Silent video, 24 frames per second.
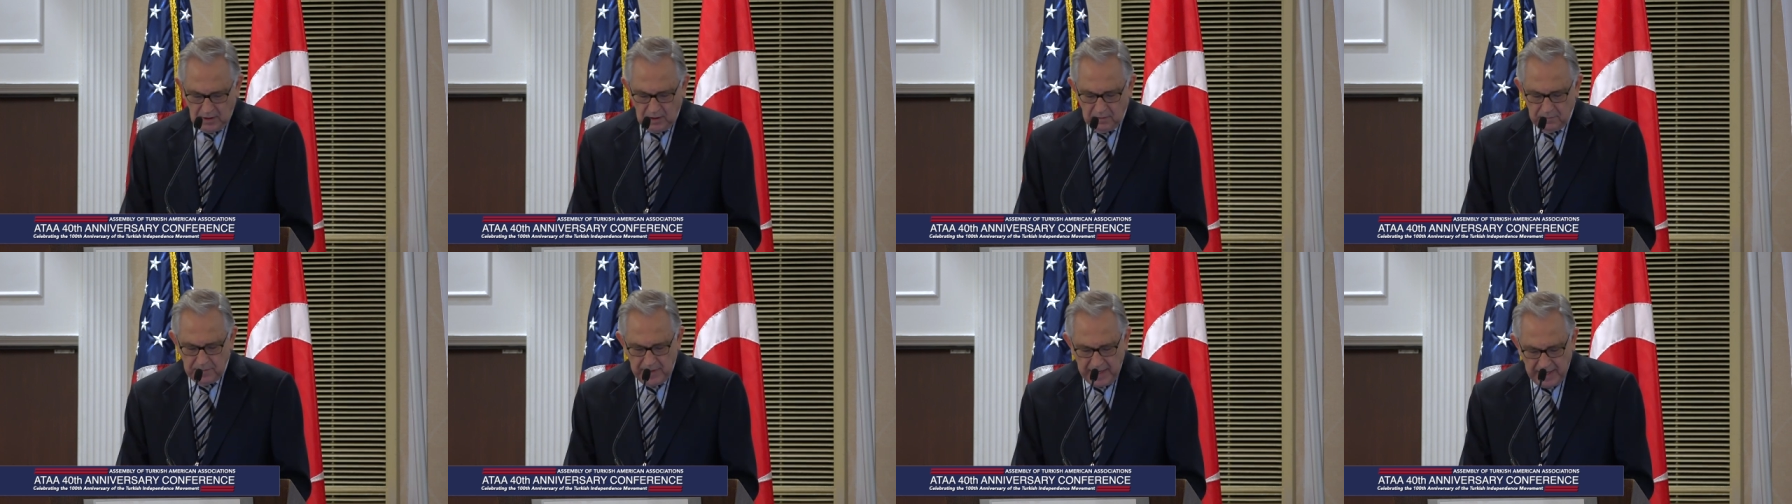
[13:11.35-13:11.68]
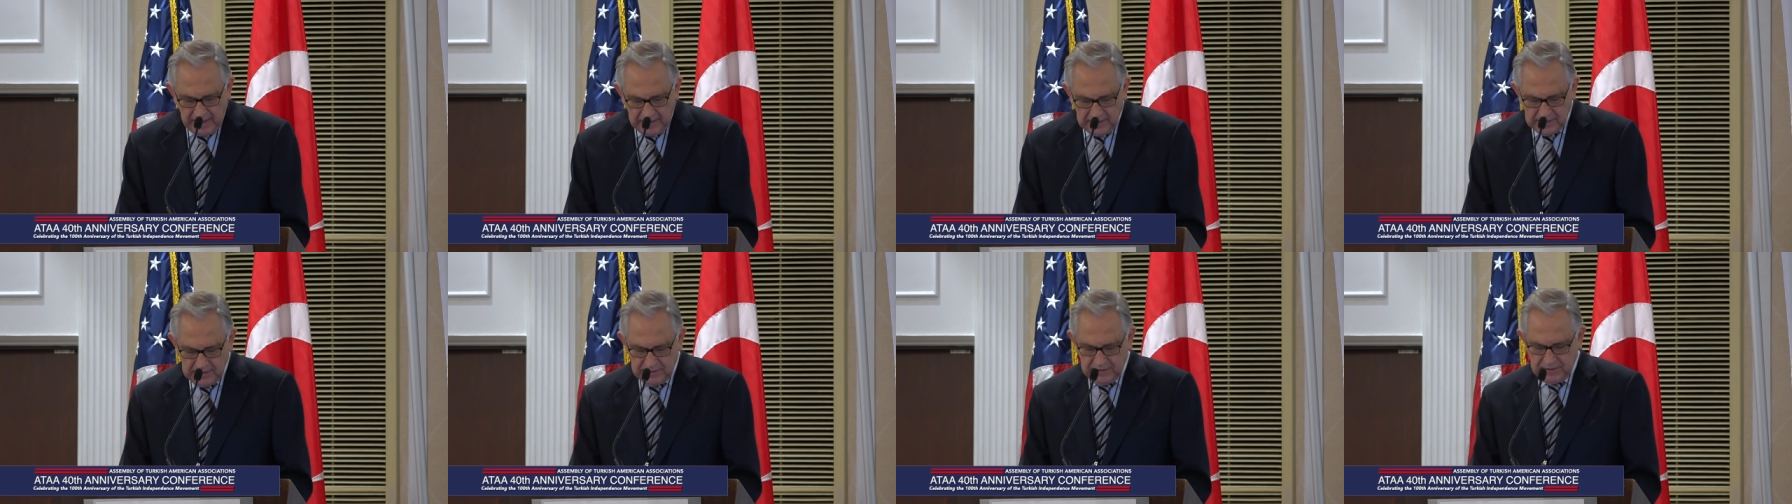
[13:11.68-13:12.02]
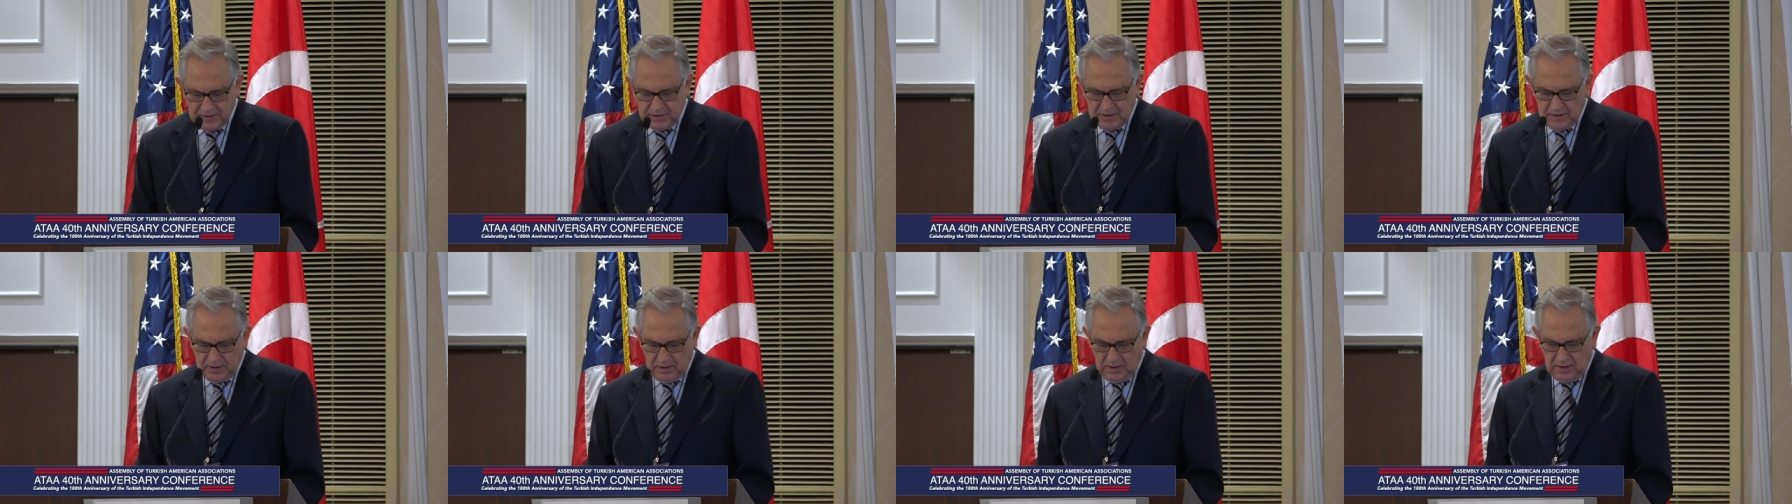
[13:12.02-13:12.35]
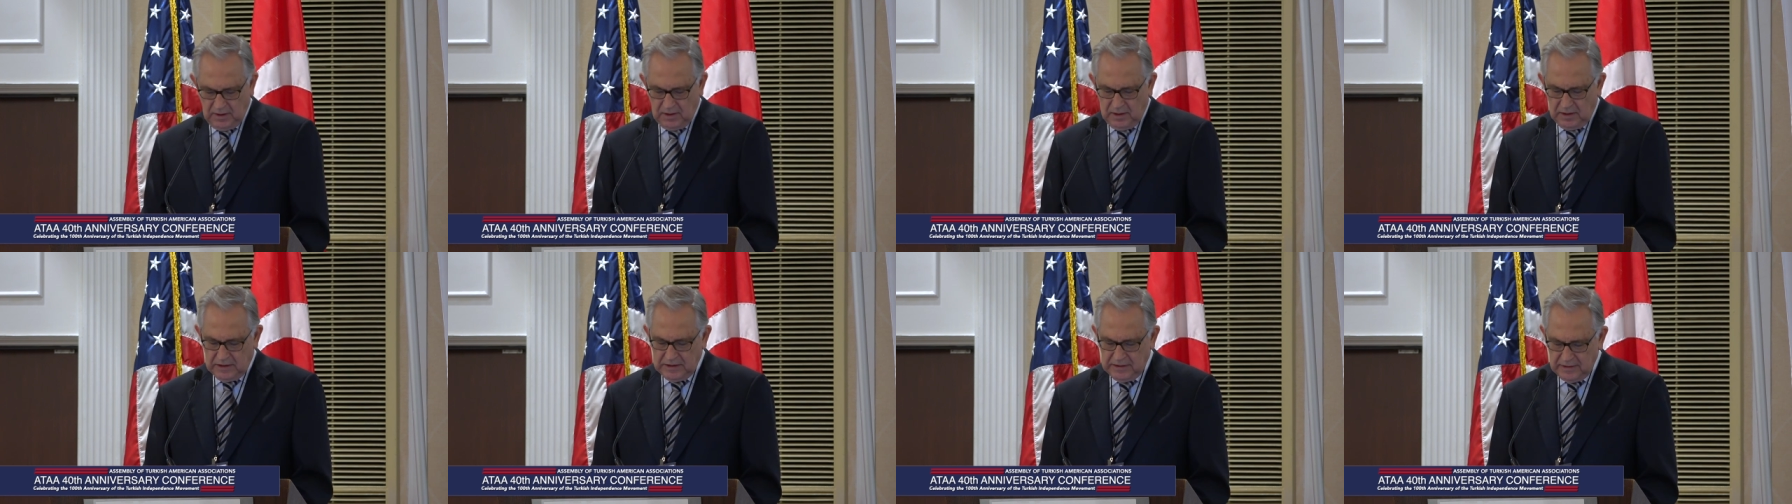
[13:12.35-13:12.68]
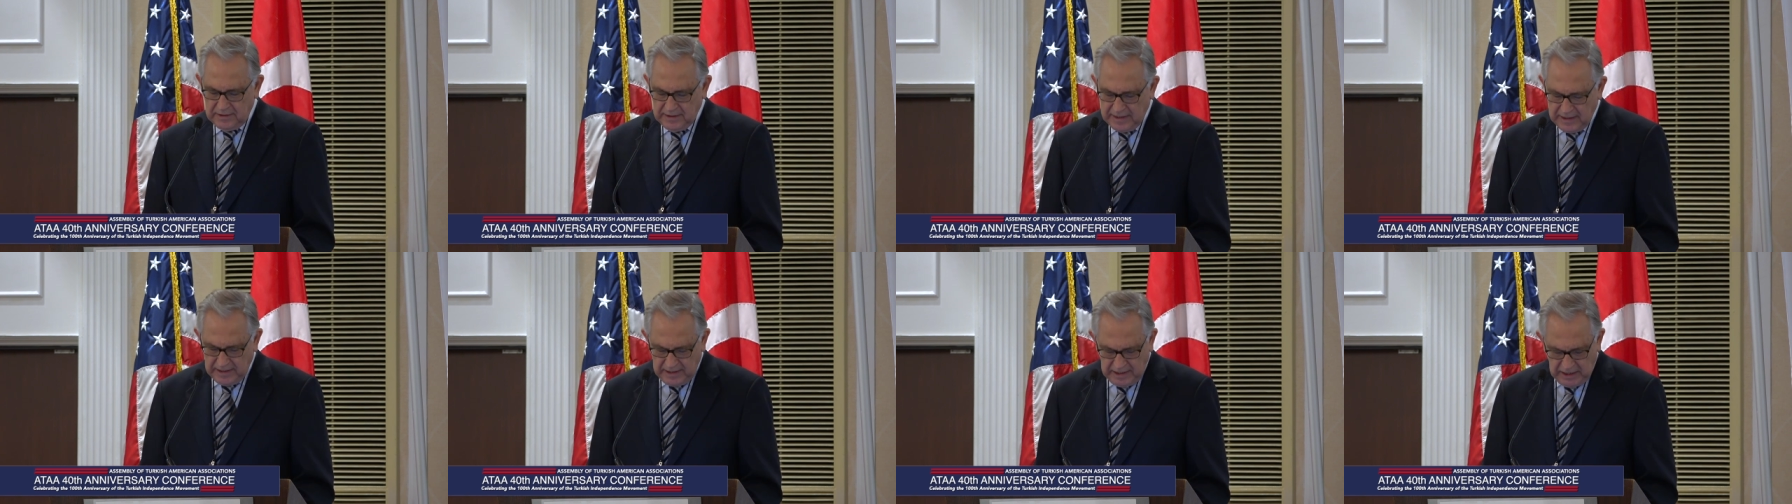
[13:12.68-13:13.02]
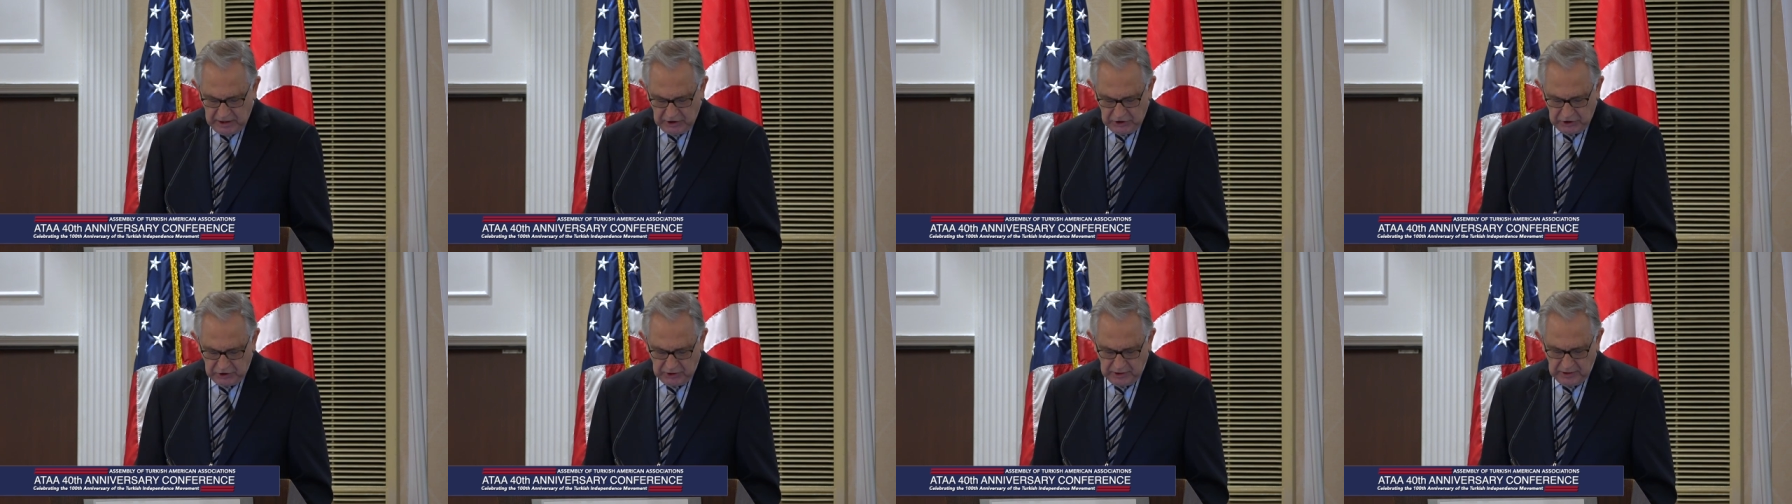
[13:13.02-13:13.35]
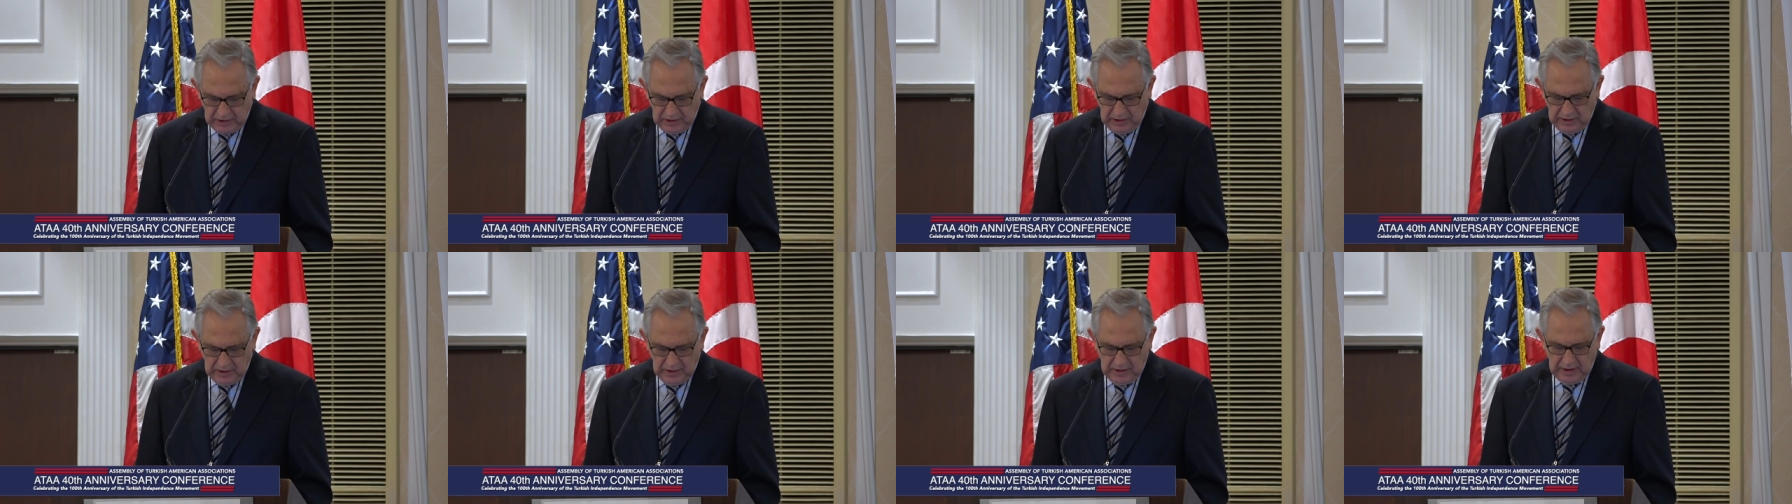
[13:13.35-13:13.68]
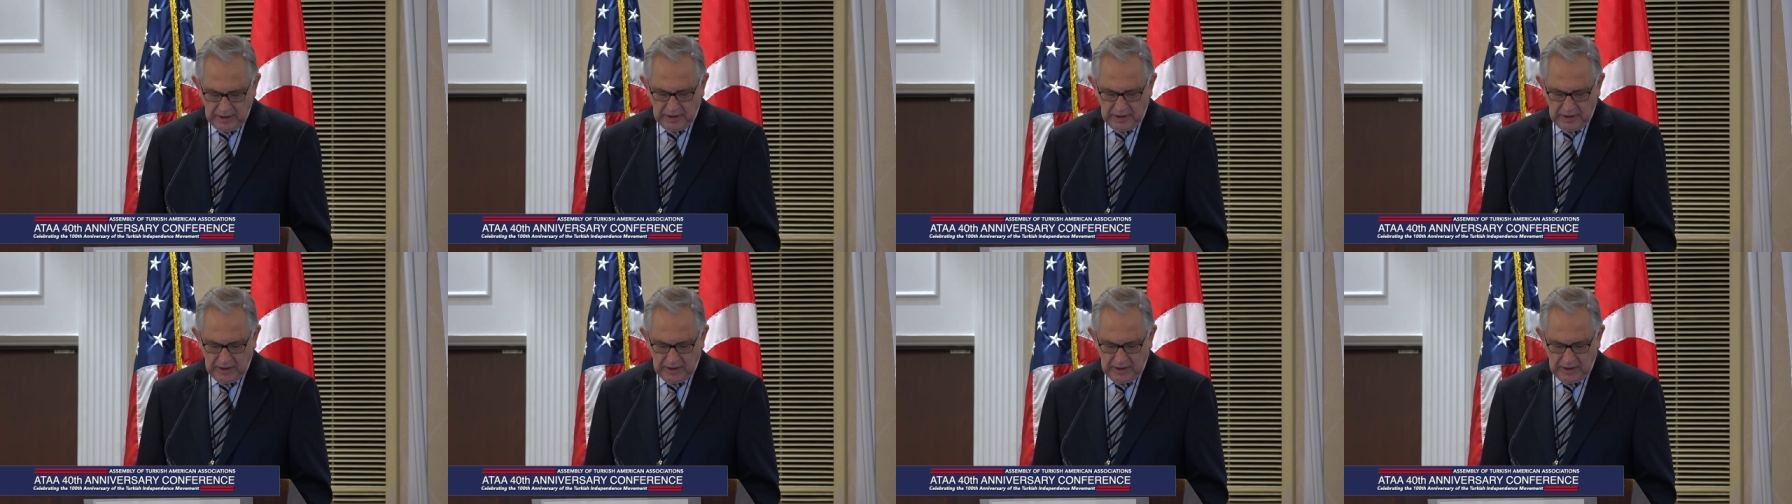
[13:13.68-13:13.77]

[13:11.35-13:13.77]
balanced, international,